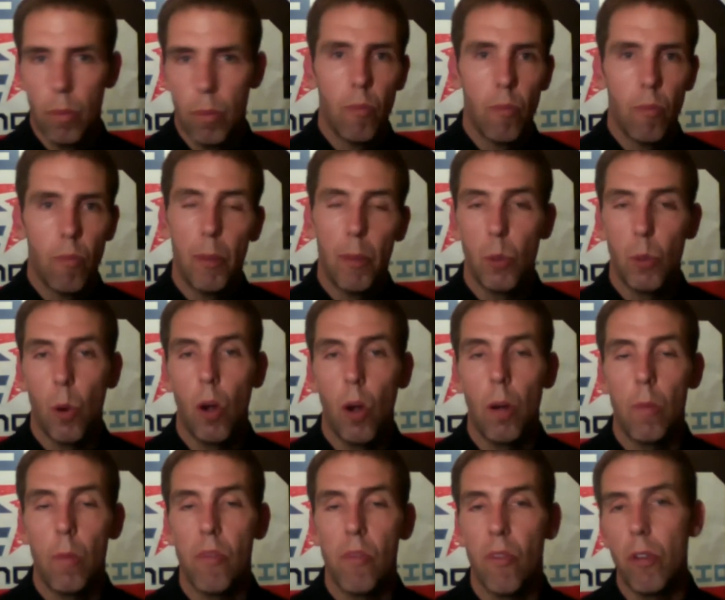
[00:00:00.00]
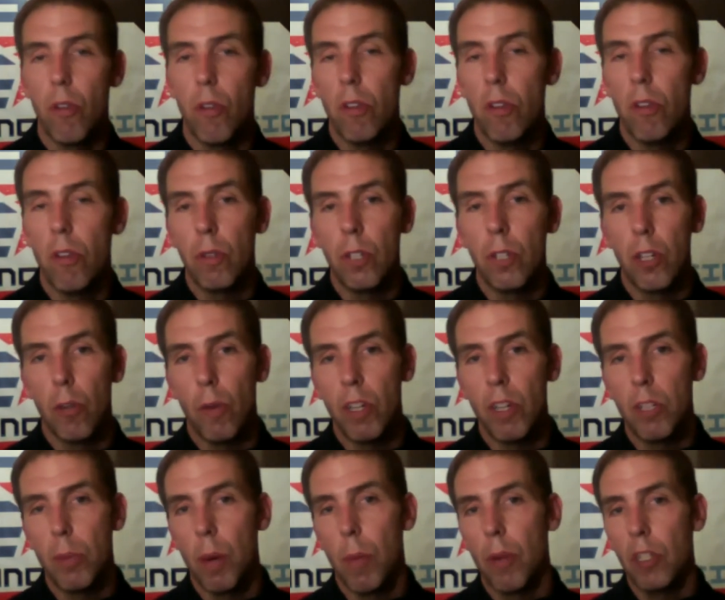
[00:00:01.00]
repertoire before you go into your
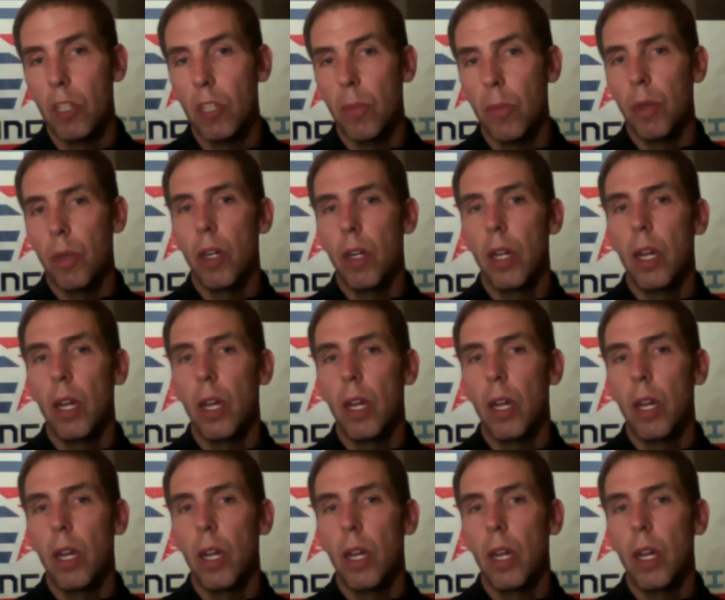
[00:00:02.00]
race preparation period.